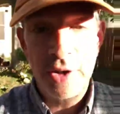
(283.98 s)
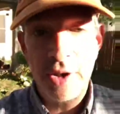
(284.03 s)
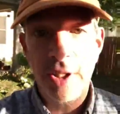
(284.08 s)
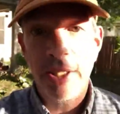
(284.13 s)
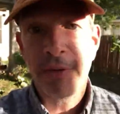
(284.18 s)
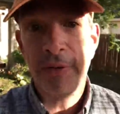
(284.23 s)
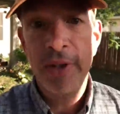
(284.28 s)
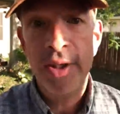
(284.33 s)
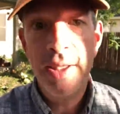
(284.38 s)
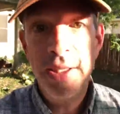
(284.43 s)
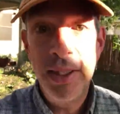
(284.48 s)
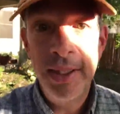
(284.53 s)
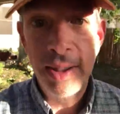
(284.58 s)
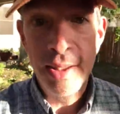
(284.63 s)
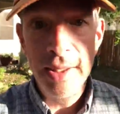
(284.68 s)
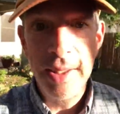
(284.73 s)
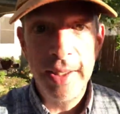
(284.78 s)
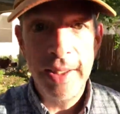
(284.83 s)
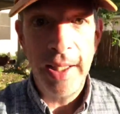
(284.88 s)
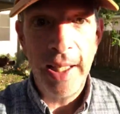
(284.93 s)
shifted.
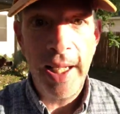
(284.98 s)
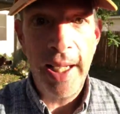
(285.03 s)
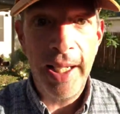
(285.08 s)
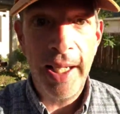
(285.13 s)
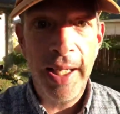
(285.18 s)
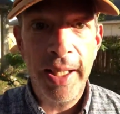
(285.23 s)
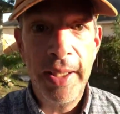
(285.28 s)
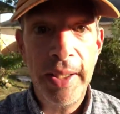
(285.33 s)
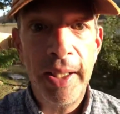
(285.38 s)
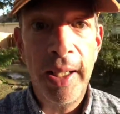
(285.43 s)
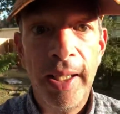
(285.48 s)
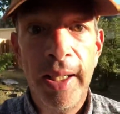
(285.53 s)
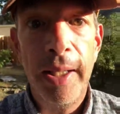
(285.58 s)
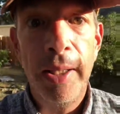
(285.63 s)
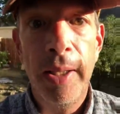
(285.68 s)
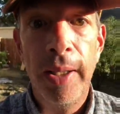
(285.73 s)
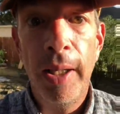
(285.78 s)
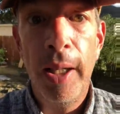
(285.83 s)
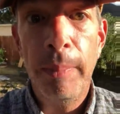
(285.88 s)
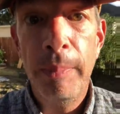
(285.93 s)
And
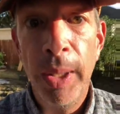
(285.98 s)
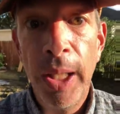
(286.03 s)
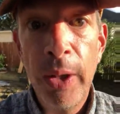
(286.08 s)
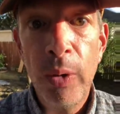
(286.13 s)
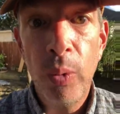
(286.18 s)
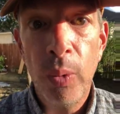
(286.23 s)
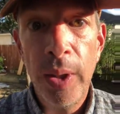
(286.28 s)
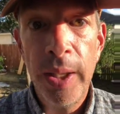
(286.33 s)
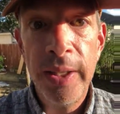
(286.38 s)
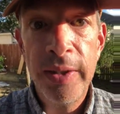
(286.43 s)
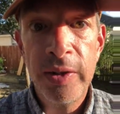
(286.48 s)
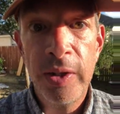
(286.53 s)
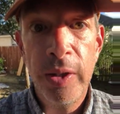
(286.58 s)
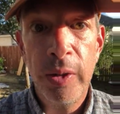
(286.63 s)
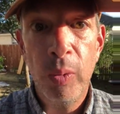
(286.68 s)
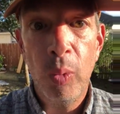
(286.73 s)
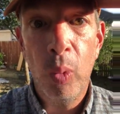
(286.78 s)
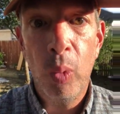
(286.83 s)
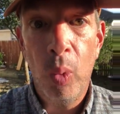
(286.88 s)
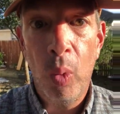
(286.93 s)
a big
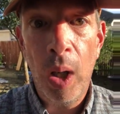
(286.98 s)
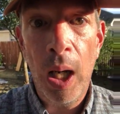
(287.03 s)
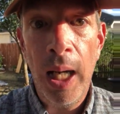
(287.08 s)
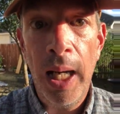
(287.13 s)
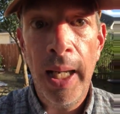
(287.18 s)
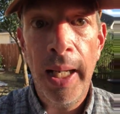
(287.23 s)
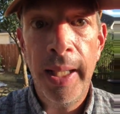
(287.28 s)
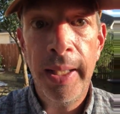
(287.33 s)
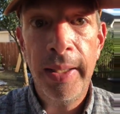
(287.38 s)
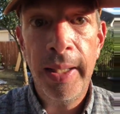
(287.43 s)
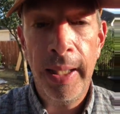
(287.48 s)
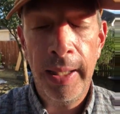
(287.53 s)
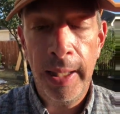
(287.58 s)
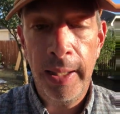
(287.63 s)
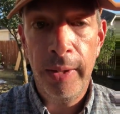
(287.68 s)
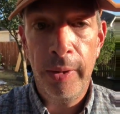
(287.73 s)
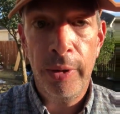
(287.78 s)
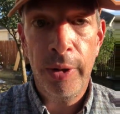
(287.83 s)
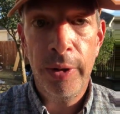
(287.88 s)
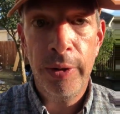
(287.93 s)
reason why that
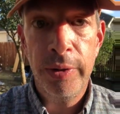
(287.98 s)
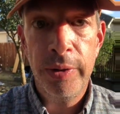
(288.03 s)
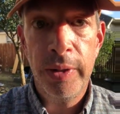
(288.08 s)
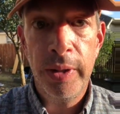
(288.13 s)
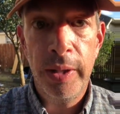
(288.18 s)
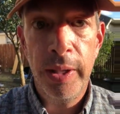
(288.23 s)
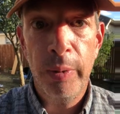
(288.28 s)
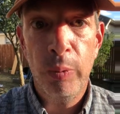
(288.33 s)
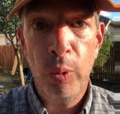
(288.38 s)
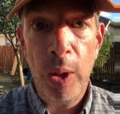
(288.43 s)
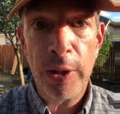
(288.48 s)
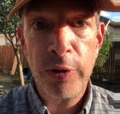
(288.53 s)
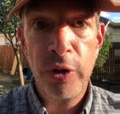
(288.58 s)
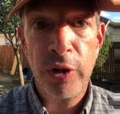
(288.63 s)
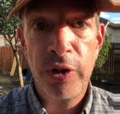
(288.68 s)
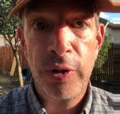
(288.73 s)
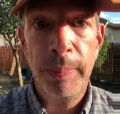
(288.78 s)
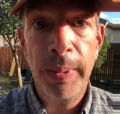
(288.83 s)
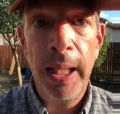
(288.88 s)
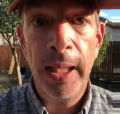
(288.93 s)
I learned in
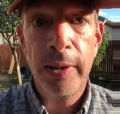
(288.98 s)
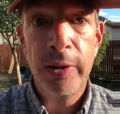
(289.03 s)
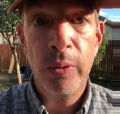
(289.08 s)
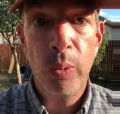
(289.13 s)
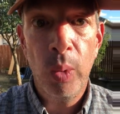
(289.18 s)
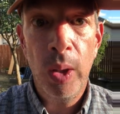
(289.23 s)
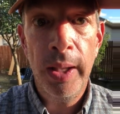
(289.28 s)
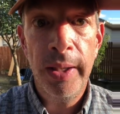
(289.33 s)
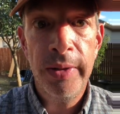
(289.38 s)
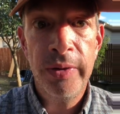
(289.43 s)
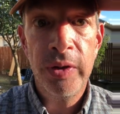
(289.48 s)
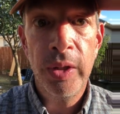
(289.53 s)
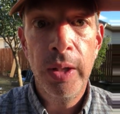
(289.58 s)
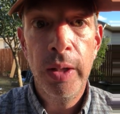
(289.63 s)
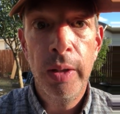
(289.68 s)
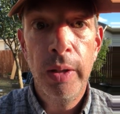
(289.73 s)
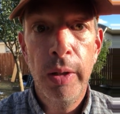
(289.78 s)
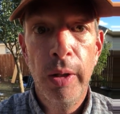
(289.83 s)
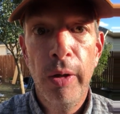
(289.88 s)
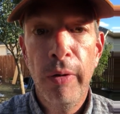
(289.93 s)
retrospect was
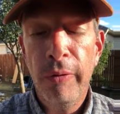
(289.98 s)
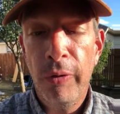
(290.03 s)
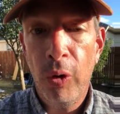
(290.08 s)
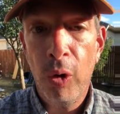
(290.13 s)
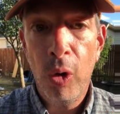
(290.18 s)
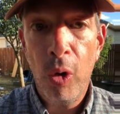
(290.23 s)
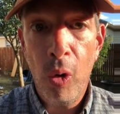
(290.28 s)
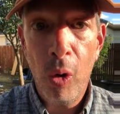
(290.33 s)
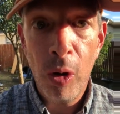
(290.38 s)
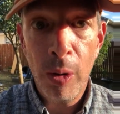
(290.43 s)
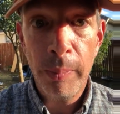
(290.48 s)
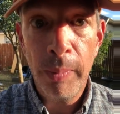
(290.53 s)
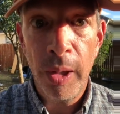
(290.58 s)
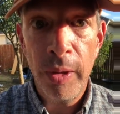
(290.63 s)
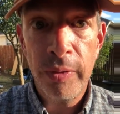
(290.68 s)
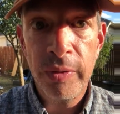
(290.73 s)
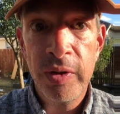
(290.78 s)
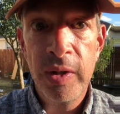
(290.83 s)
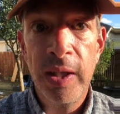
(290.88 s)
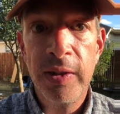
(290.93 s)
for
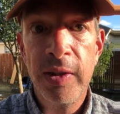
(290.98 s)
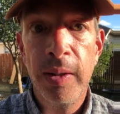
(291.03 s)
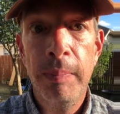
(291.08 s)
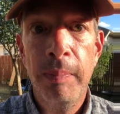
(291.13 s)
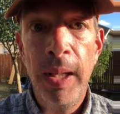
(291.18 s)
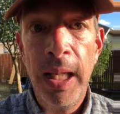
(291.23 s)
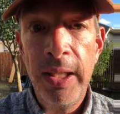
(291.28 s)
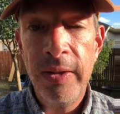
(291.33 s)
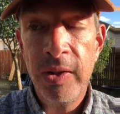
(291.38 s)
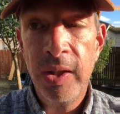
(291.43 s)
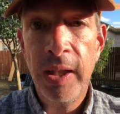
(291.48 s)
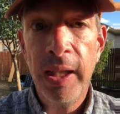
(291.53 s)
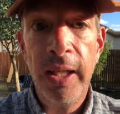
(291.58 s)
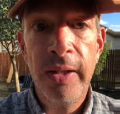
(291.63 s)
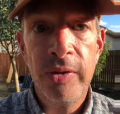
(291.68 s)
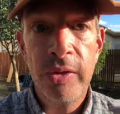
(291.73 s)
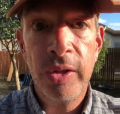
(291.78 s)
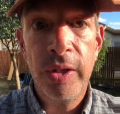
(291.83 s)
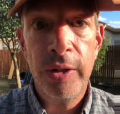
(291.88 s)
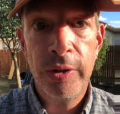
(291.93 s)
hormones. As amazing
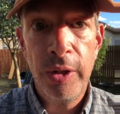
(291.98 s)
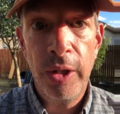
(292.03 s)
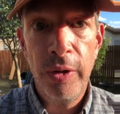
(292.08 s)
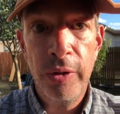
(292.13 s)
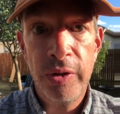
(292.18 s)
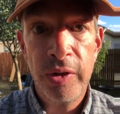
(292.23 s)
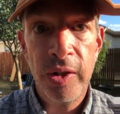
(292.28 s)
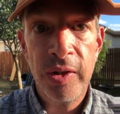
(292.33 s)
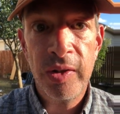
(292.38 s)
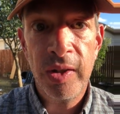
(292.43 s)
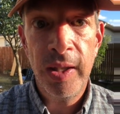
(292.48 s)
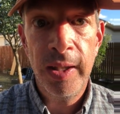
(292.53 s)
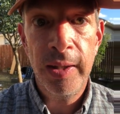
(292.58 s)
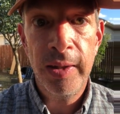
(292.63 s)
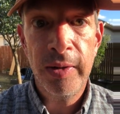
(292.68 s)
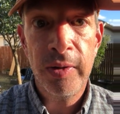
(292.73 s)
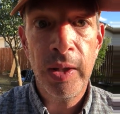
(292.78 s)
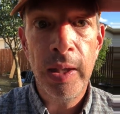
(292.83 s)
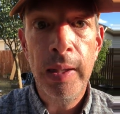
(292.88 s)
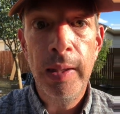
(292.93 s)
as ketosis
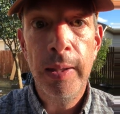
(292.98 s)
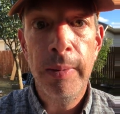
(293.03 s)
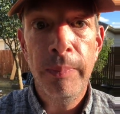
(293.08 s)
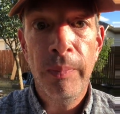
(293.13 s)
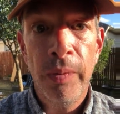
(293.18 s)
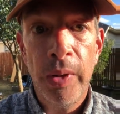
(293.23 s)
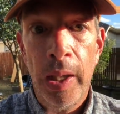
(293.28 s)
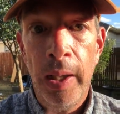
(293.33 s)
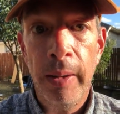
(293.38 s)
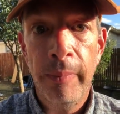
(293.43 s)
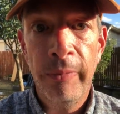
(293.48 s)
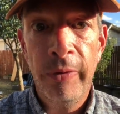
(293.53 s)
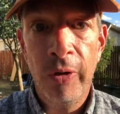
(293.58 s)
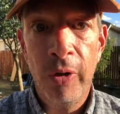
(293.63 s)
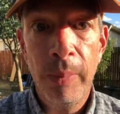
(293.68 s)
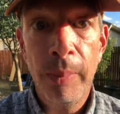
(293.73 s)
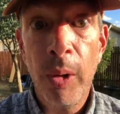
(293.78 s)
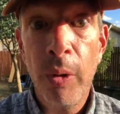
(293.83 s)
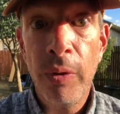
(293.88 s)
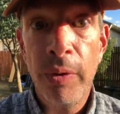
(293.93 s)
is,
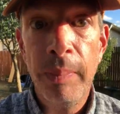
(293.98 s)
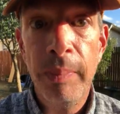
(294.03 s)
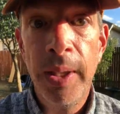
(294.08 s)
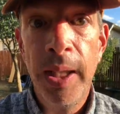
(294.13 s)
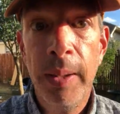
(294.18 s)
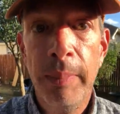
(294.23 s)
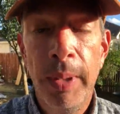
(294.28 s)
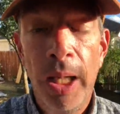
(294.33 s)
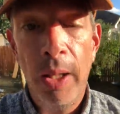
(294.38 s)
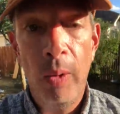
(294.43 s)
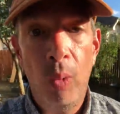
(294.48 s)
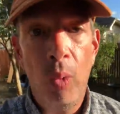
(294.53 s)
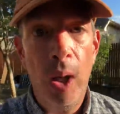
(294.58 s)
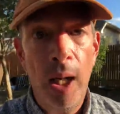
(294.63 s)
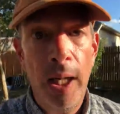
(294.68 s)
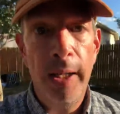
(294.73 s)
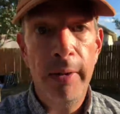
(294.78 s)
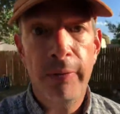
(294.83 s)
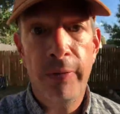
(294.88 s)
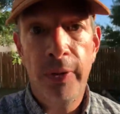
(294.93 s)
for both me and my
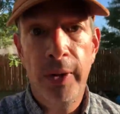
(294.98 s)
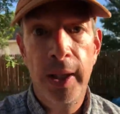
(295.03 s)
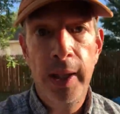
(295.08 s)
wife,